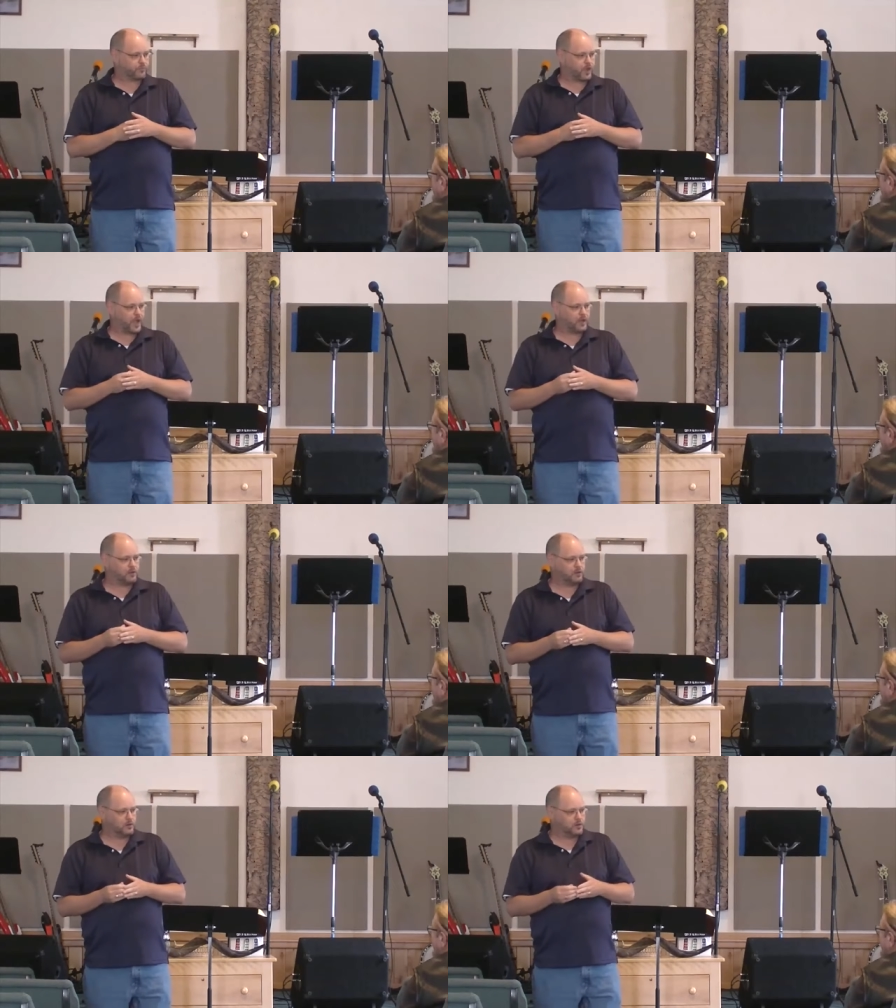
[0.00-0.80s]

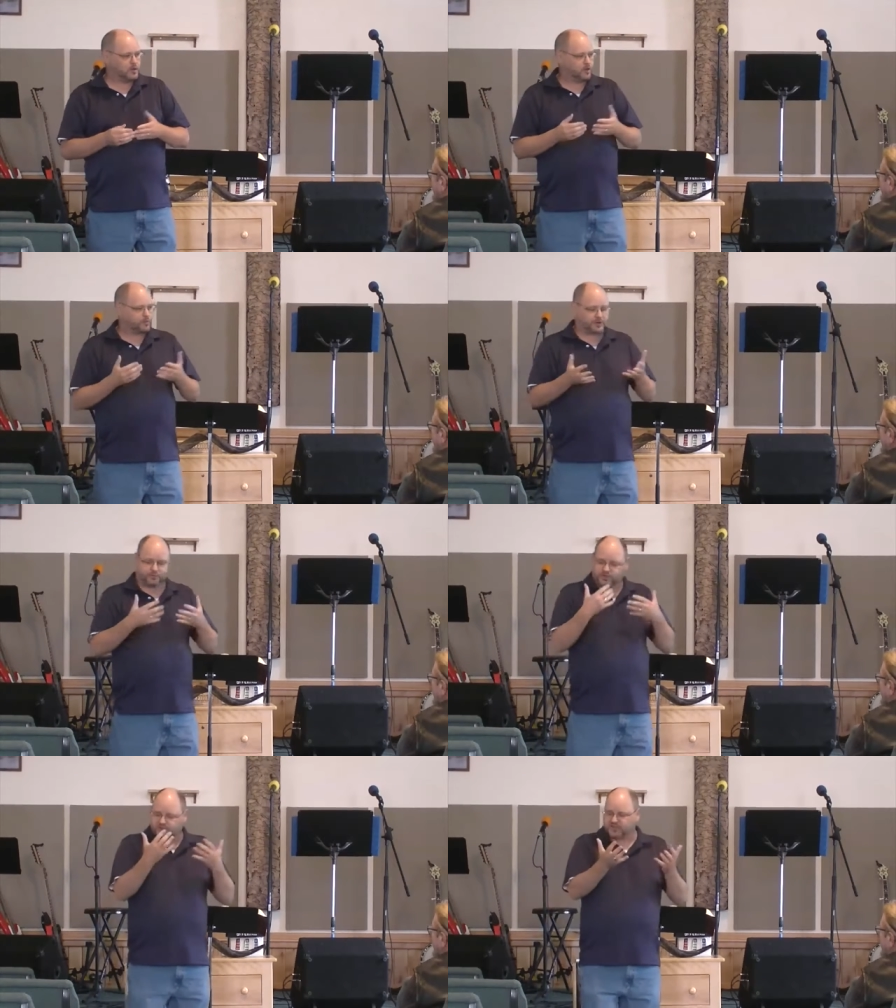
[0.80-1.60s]
Okay?
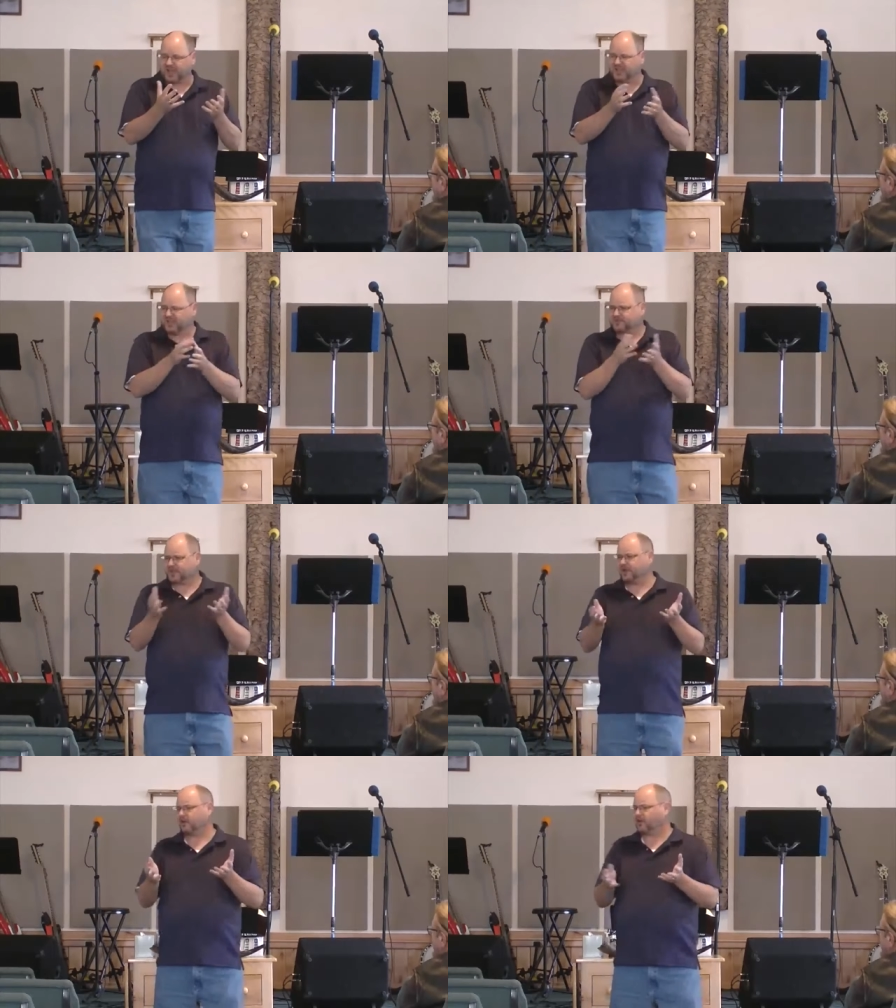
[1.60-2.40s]
But, but this idea of
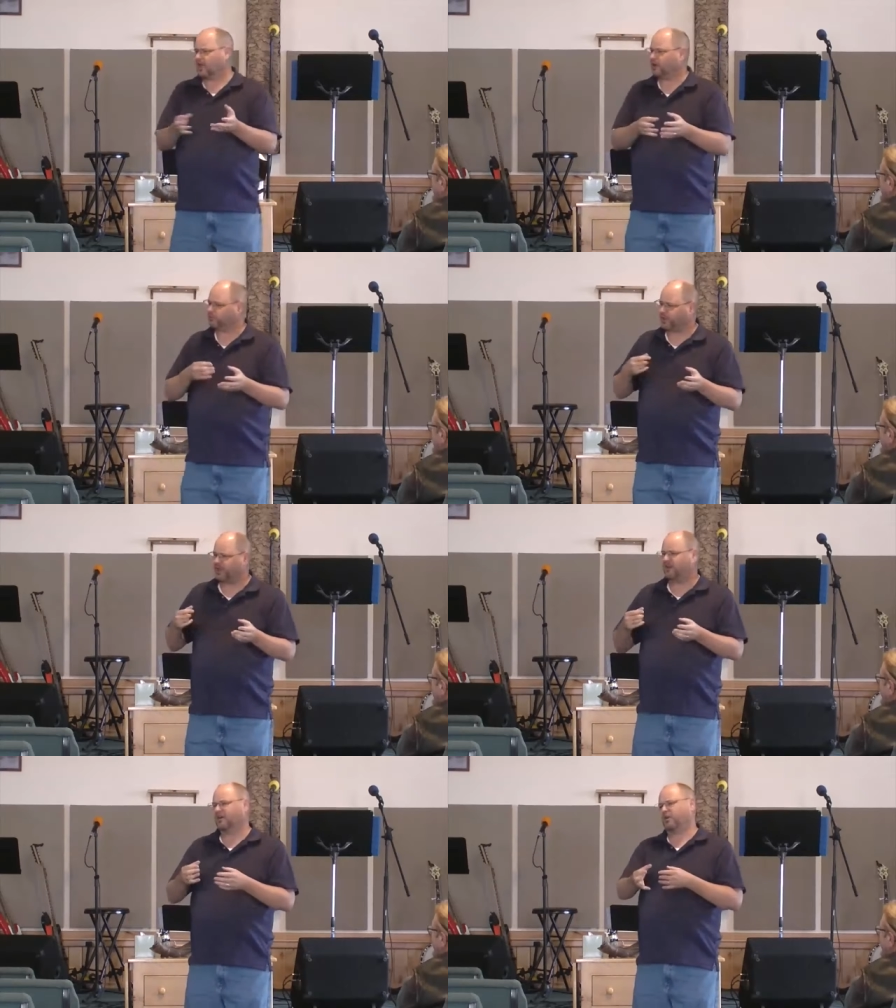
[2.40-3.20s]
sitting on a cloud and
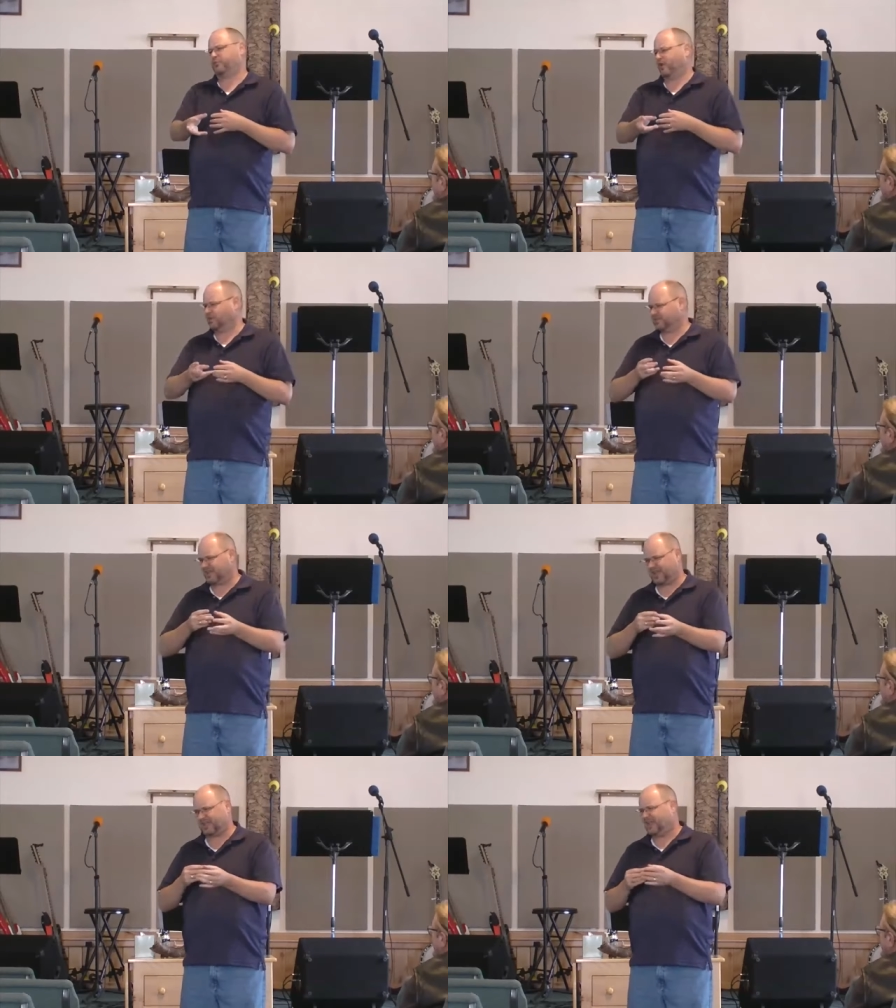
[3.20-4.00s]
playing the harp all
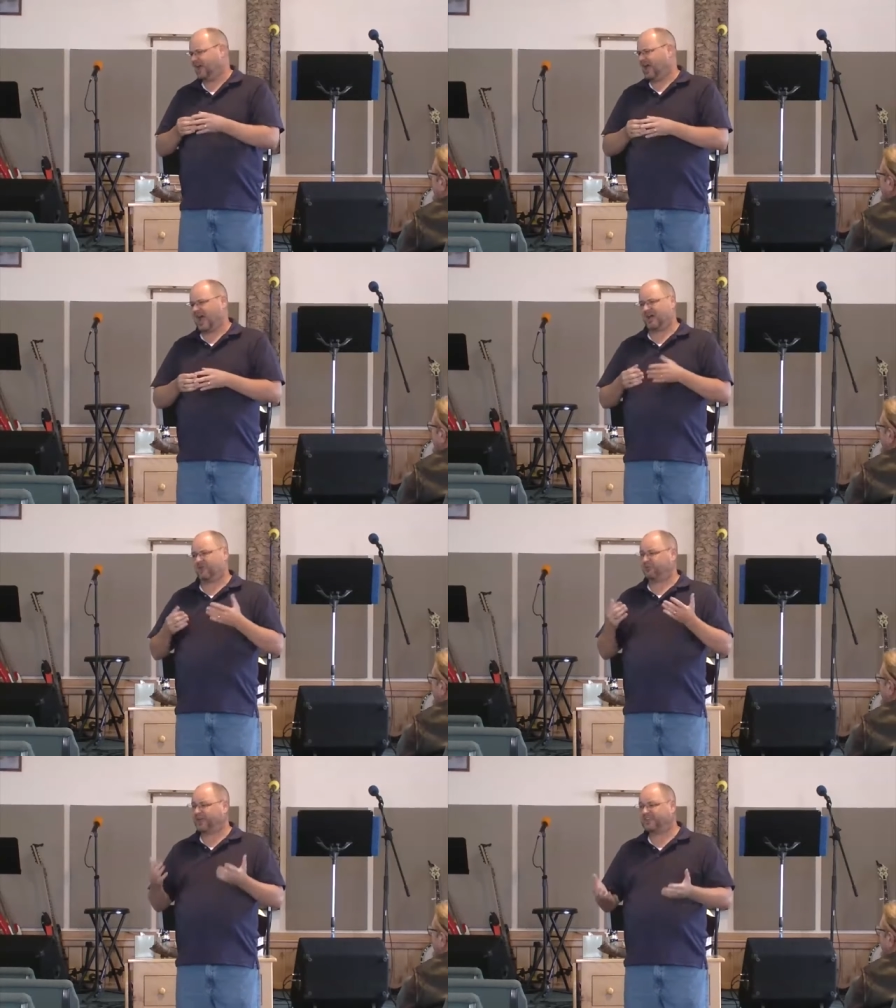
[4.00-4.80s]
day, I
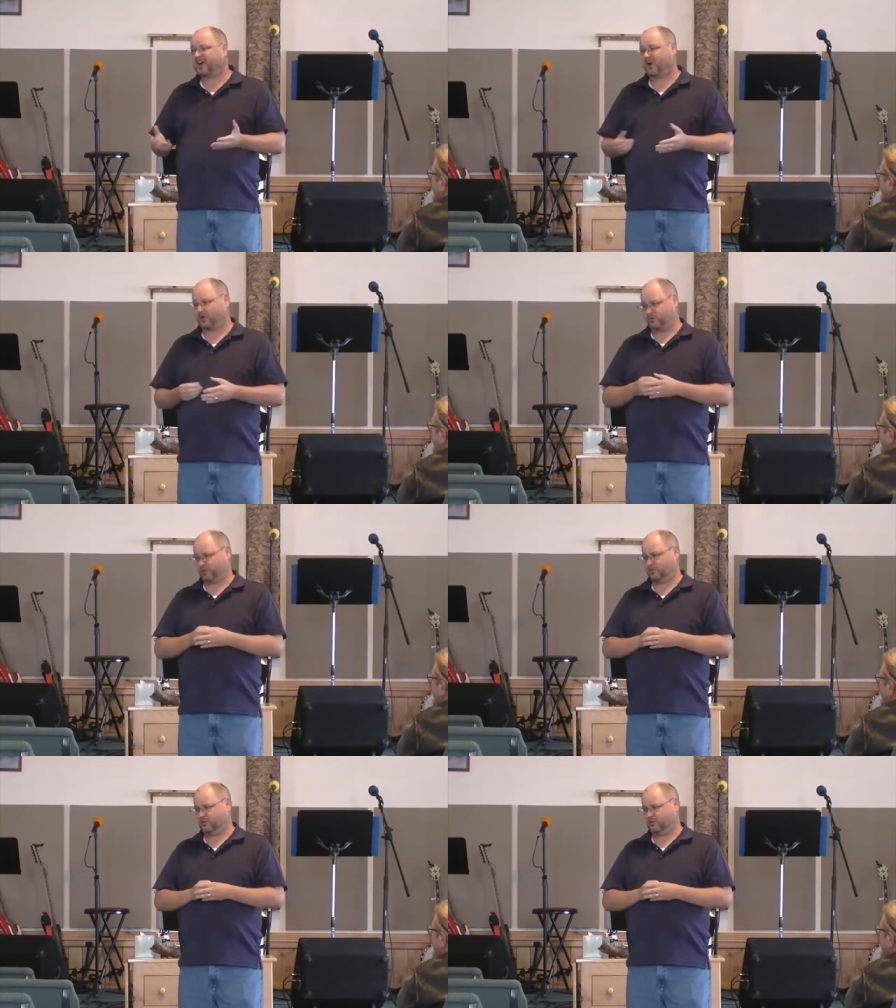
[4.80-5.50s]
don't play the harp.